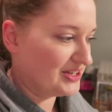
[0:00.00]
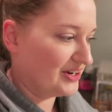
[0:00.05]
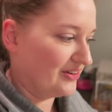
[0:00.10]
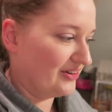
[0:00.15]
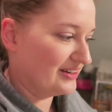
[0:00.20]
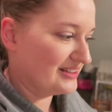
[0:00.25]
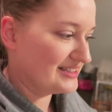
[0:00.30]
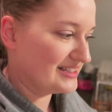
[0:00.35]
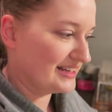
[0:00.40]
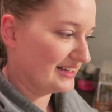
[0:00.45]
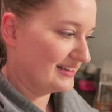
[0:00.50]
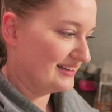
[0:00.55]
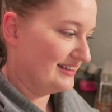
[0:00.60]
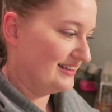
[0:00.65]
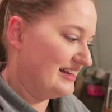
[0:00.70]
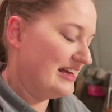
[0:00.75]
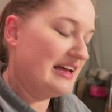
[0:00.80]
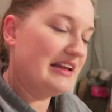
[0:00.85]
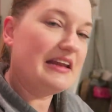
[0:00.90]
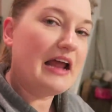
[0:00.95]
So it's like
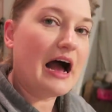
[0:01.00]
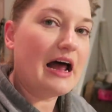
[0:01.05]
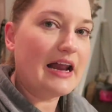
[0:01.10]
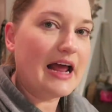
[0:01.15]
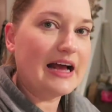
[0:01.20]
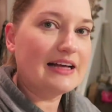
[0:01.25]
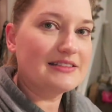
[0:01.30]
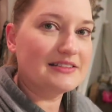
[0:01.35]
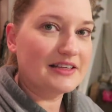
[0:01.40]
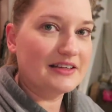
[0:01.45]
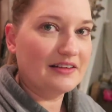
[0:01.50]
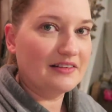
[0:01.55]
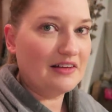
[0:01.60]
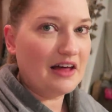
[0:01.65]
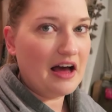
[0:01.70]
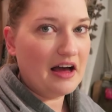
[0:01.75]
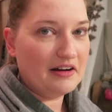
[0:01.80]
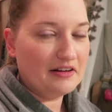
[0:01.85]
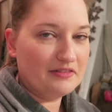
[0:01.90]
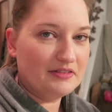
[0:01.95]
not asking a
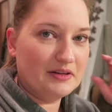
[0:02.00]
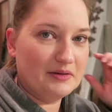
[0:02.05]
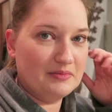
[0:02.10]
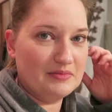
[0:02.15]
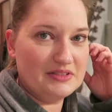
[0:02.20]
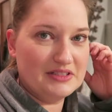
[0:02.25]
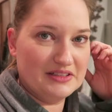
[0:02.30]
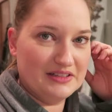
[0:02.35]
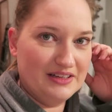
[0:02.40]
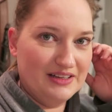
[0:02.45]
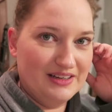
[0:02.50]
lot of him to